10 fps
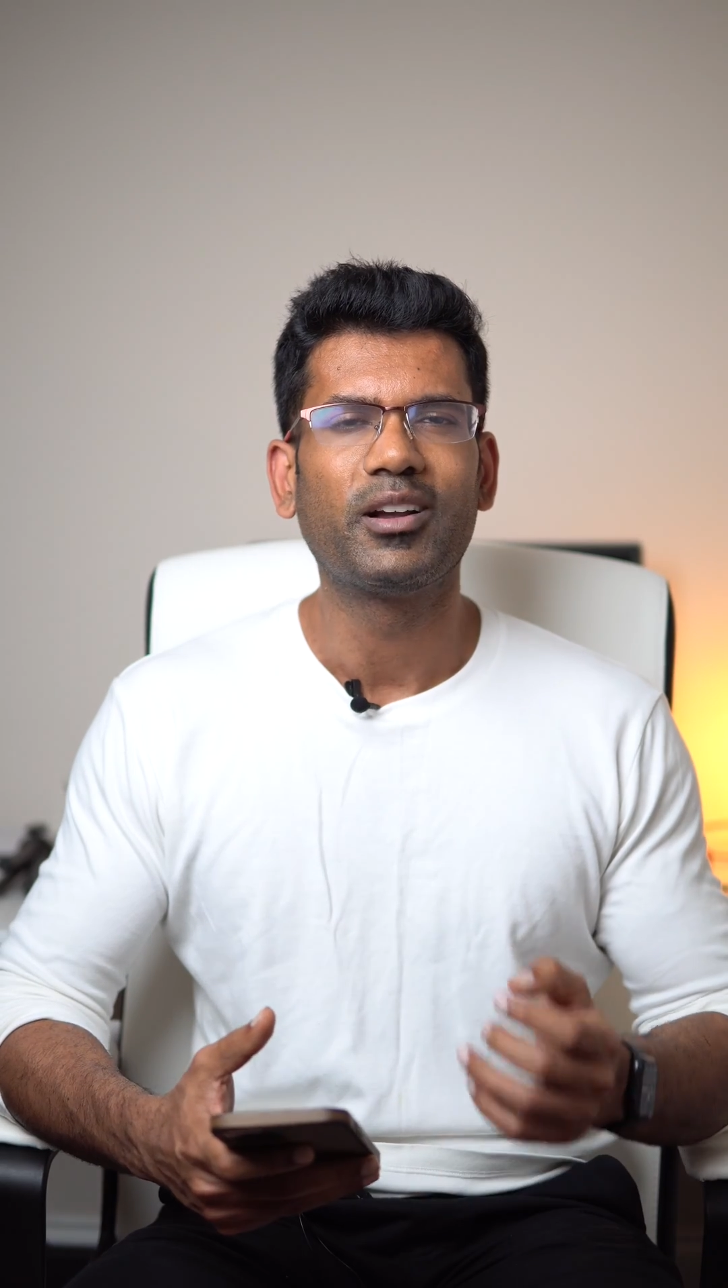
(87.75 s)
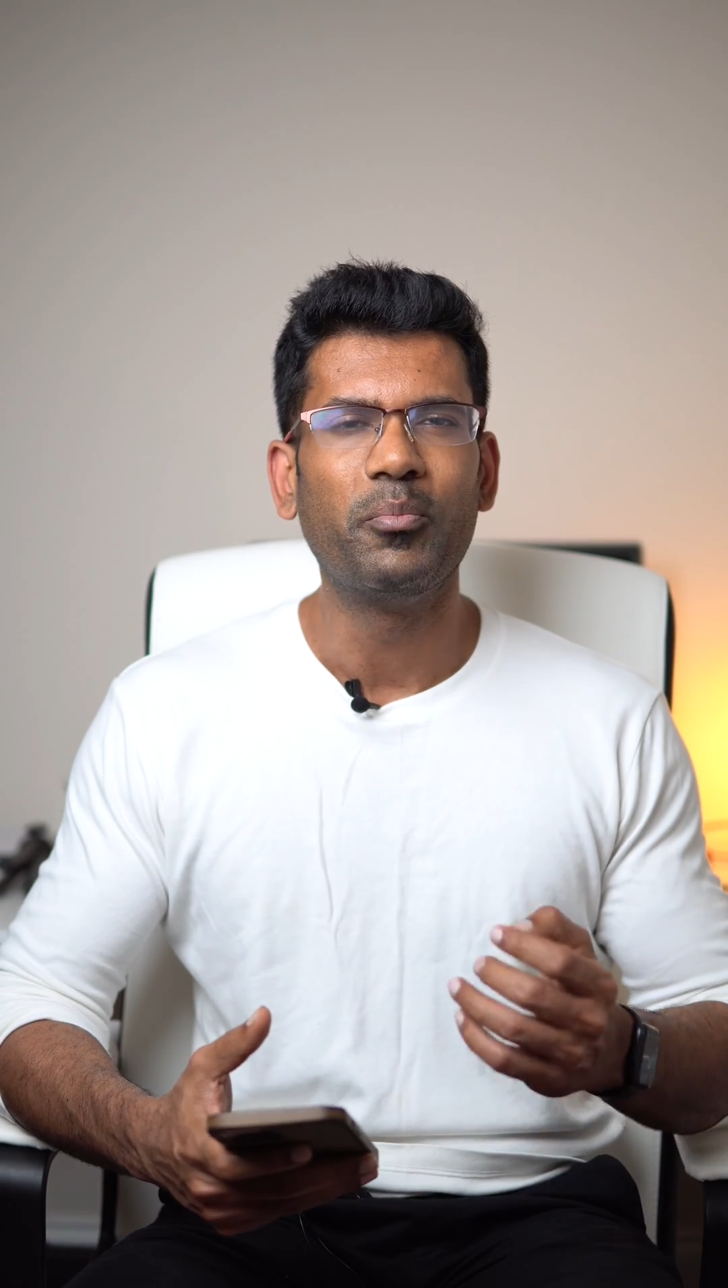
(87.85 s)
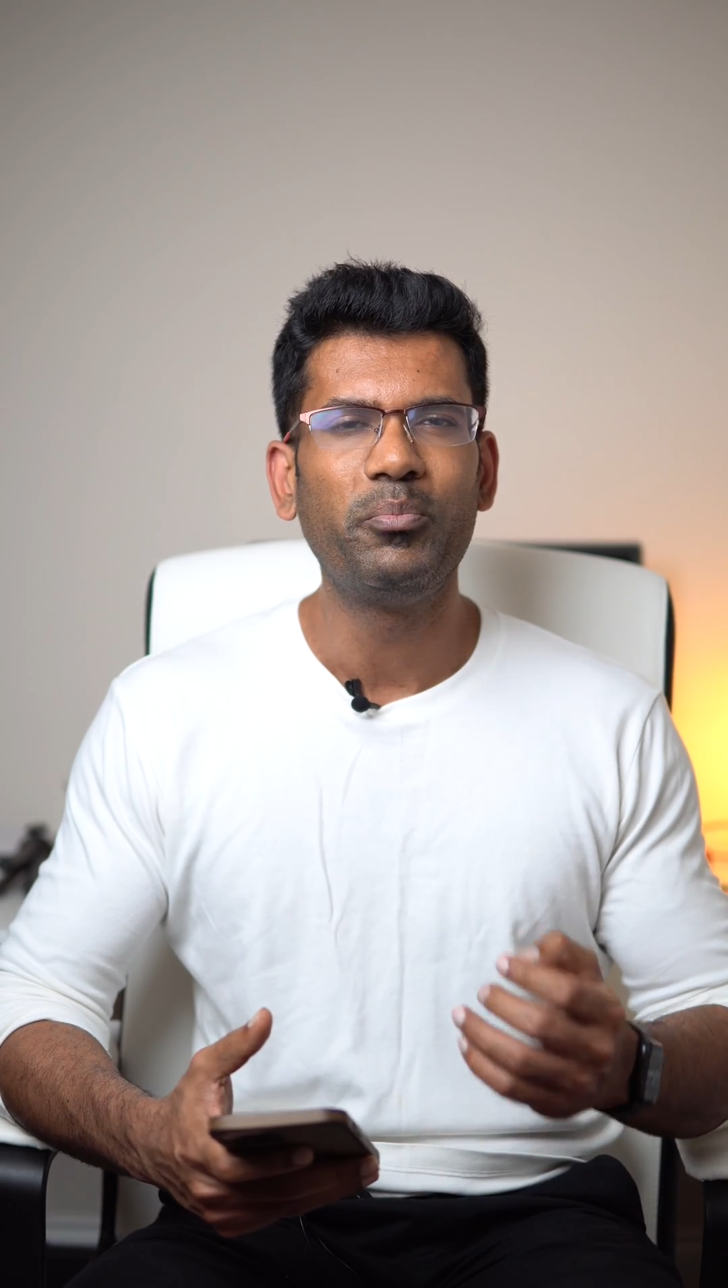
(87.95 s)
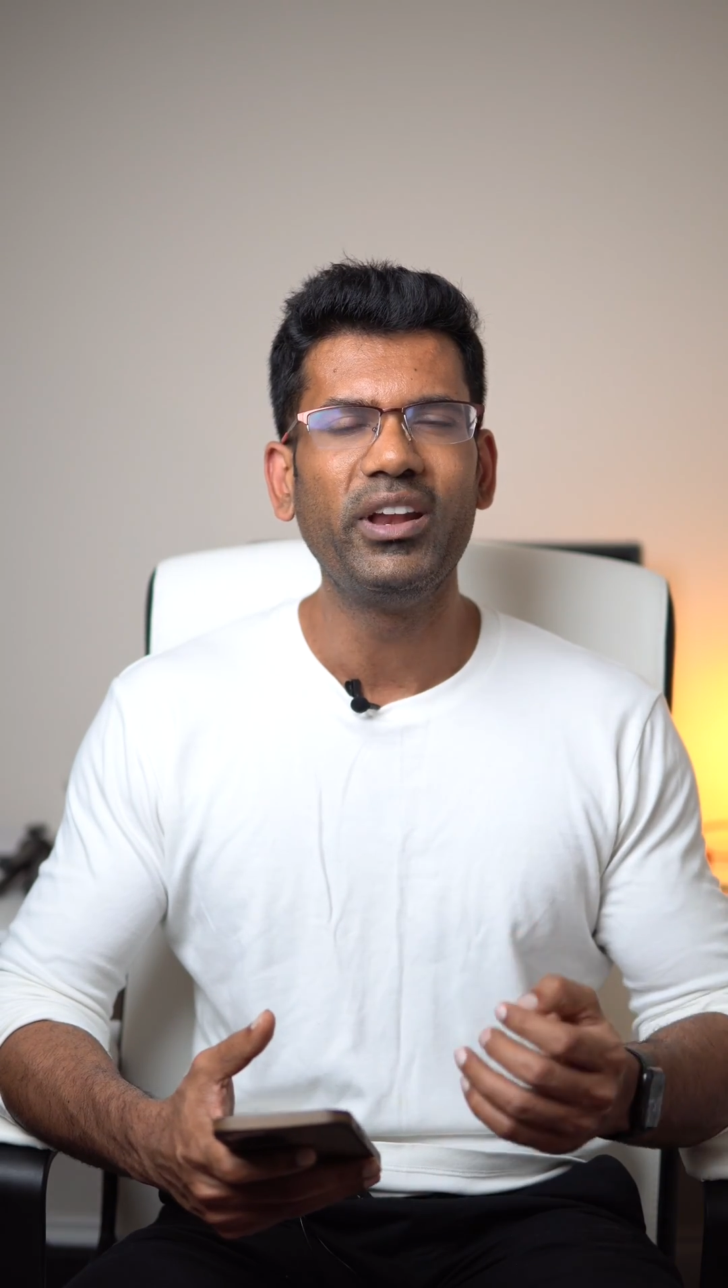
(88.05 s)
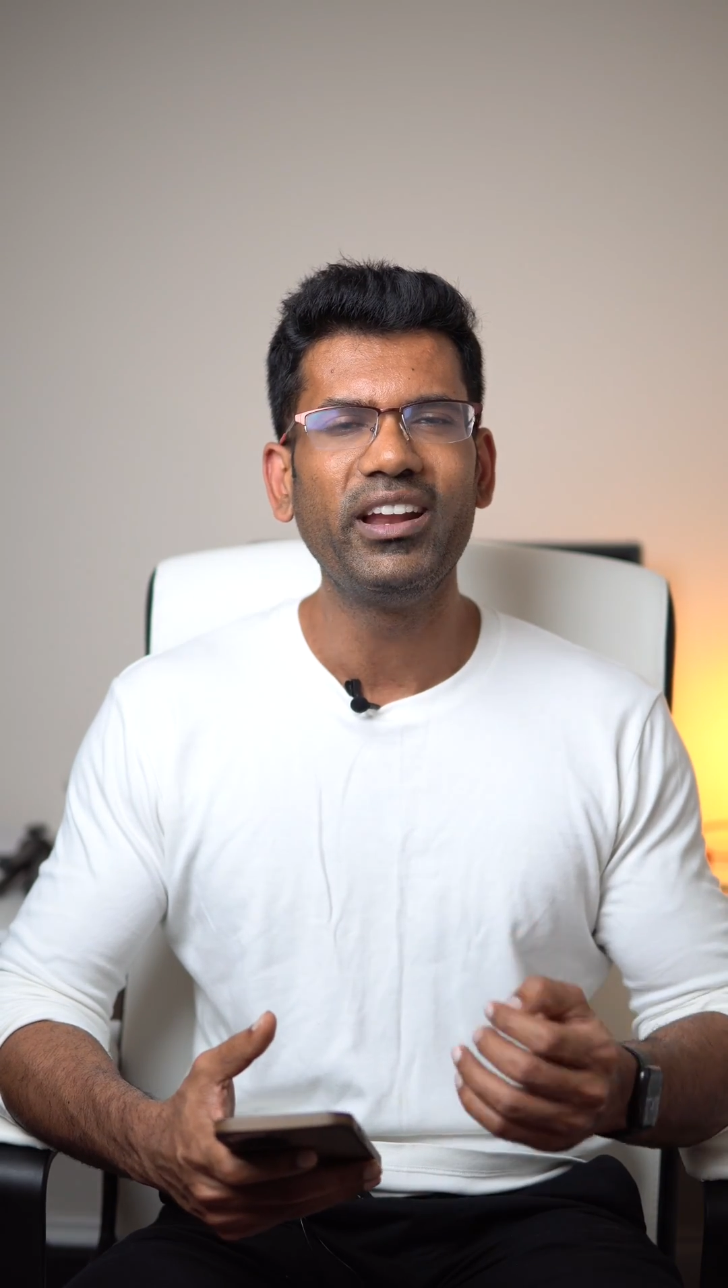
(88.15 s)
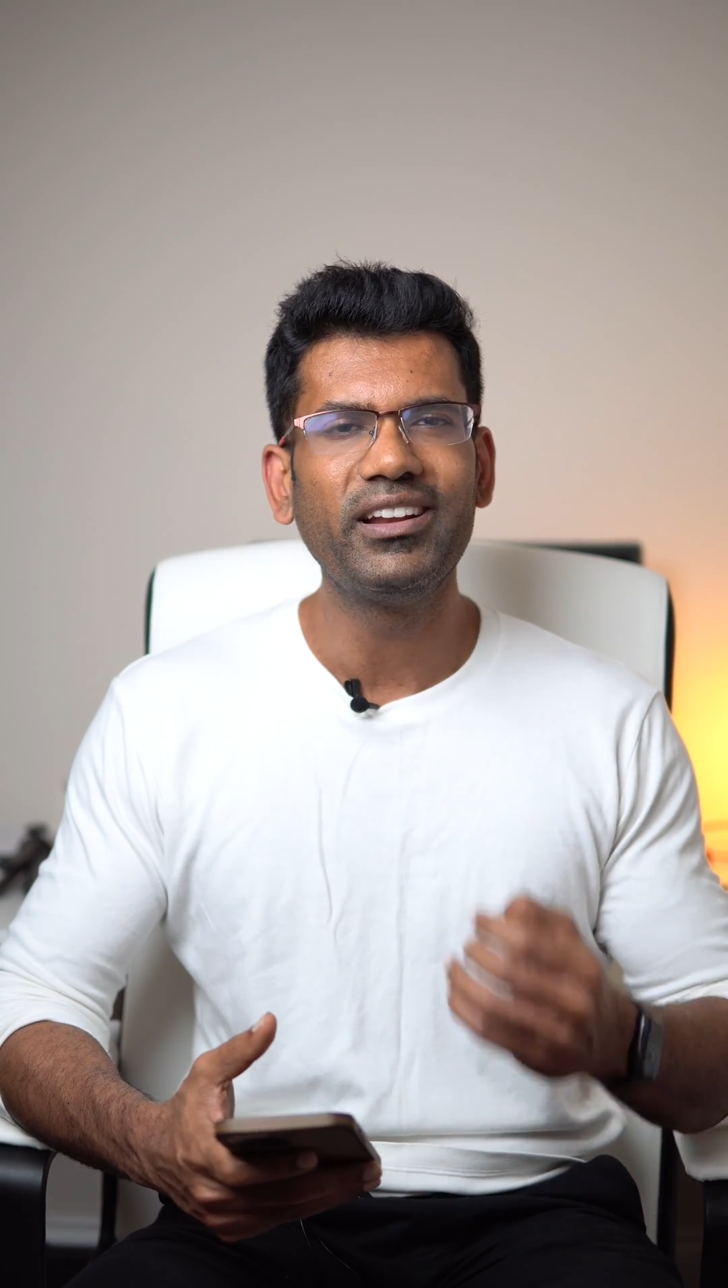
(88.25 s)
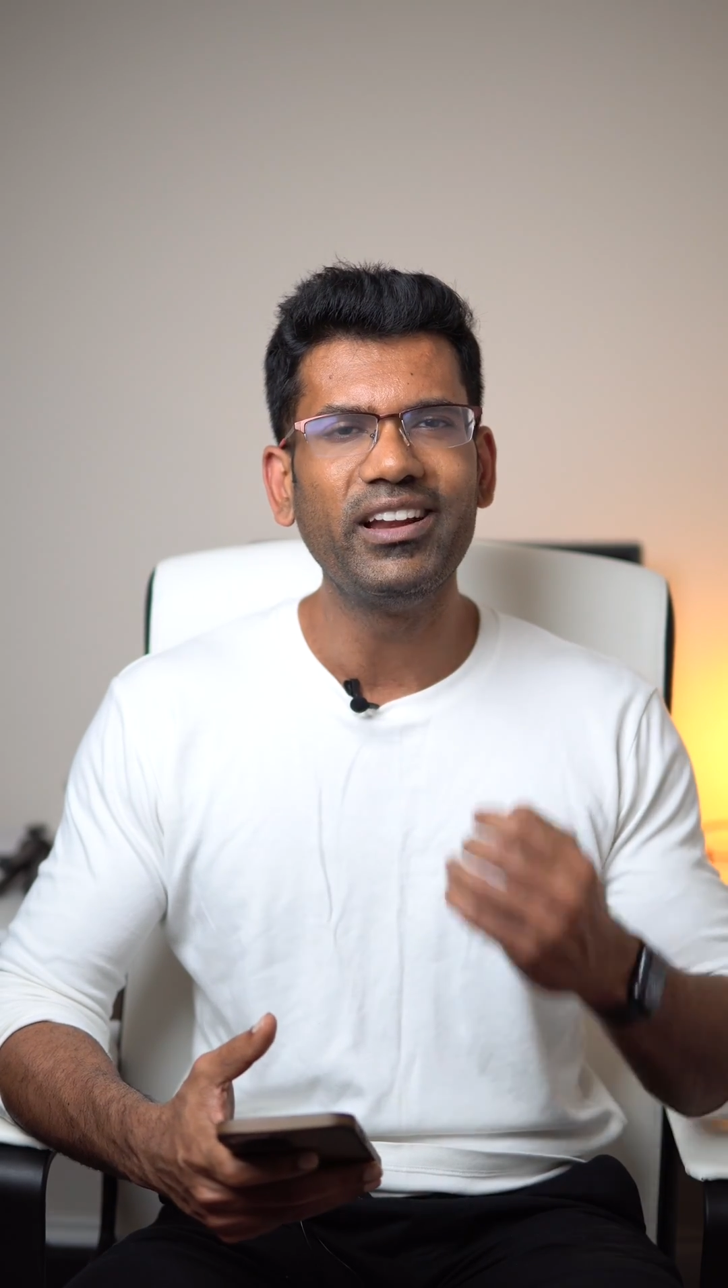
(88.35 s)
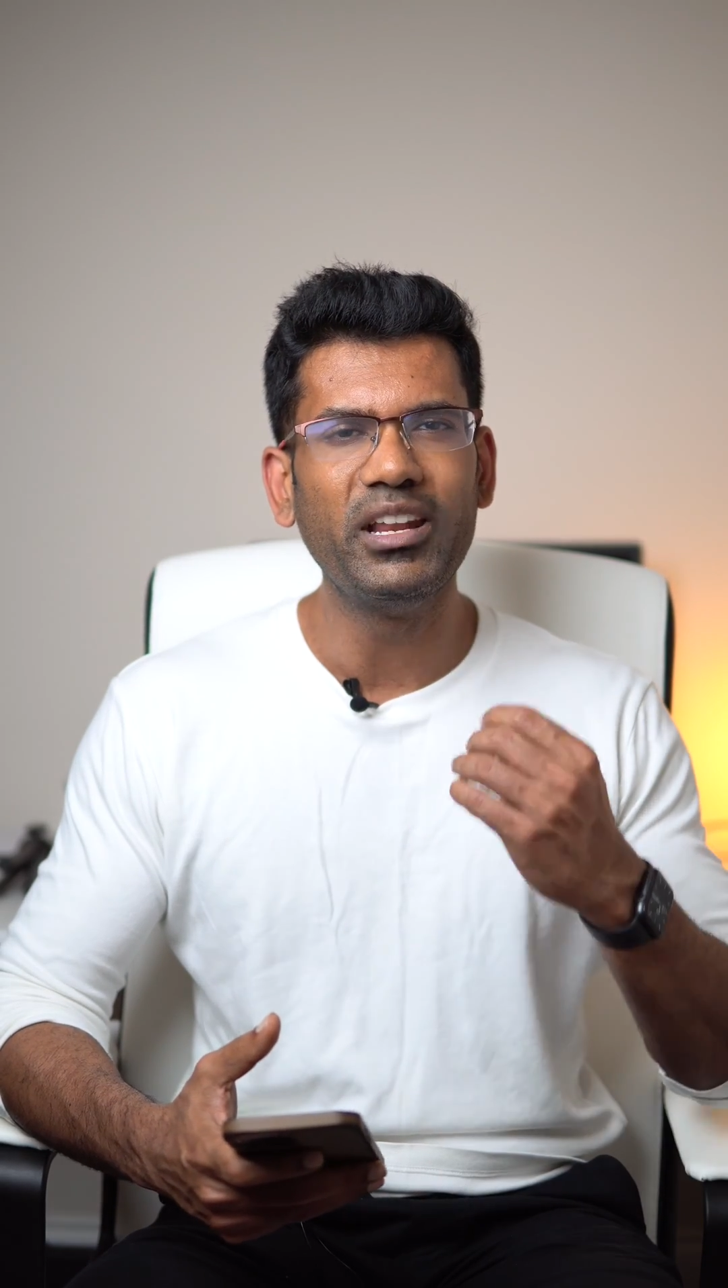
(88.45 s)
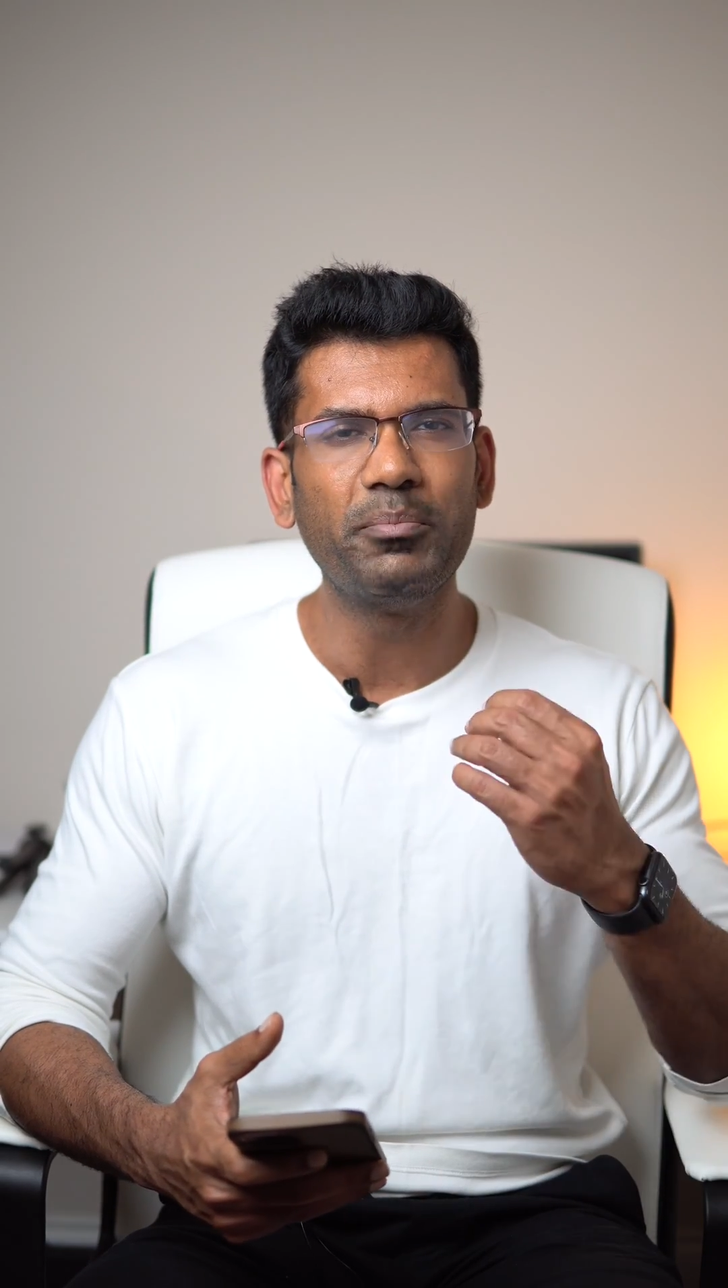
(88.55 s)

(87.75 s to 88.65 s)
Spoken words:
completely